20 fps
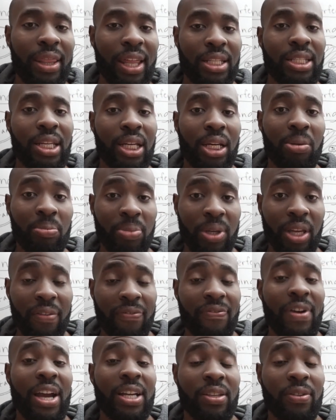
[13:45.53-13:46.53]
that's gonna be
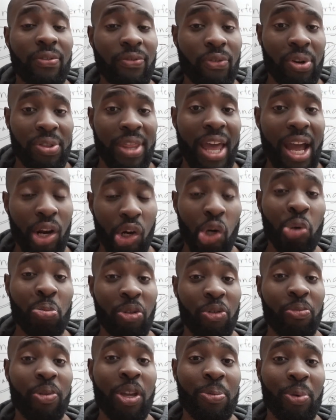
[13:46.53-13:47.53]
effective for that
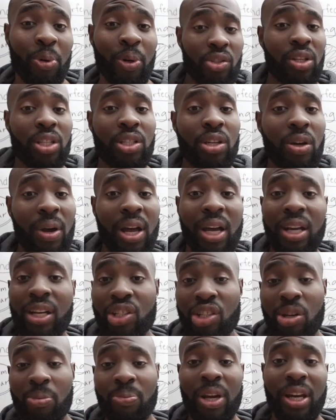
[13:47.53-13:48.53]
group of people. So let's go ahead
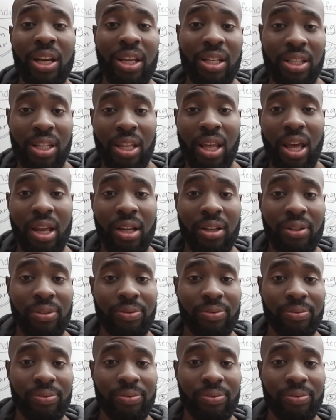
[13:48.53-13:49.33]
and jump right into that.